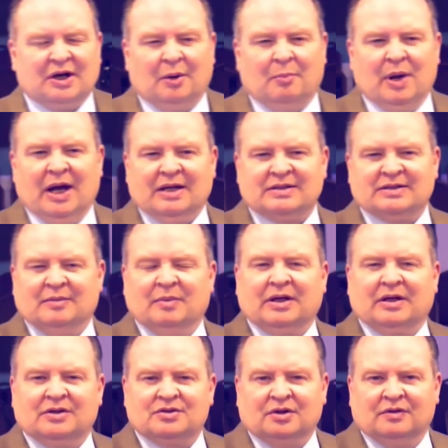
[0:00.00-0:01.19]
our past and make
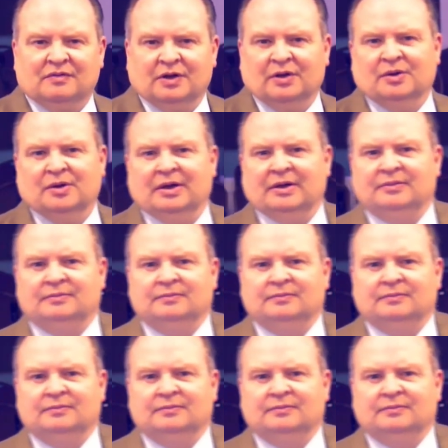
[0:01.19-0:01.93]
it serve the Lord?